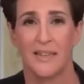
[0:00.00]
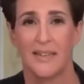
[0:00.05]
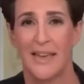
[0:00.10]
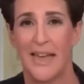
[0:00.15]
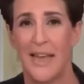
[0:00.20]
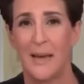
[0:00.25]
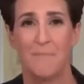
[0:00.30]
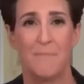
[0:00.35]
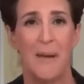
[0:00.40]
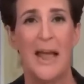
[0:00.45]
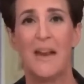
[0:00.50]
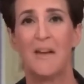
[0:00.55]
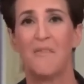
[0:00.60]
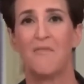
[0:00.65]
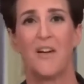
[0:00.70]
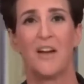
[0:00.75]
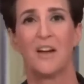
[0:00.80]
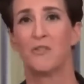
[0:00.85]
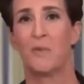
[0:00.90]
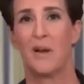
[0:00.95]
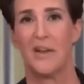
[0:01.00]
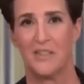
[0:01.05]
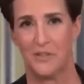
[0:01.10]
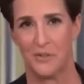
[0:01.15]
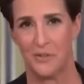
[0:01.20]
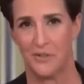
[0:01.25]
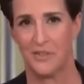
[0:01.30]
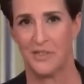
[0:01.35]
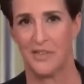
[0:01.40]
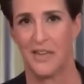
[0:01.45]
a campaign
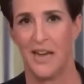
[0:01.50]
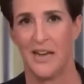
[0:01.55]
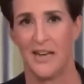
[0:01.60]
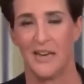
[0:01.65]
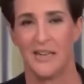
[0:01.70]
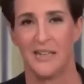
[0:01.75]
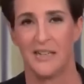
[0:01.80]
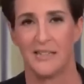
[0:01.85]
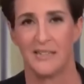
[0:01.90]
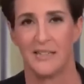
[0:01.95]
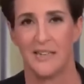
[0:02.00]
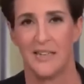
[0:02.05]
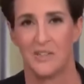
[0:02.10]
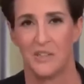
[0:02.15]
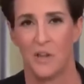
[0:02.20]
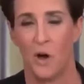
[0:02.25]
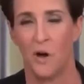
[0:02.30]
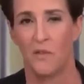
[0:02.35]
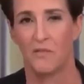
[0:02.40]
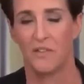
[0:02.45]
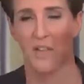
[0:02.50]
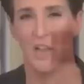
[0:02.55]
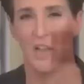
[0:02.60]
fundraiser tonight at his, his golf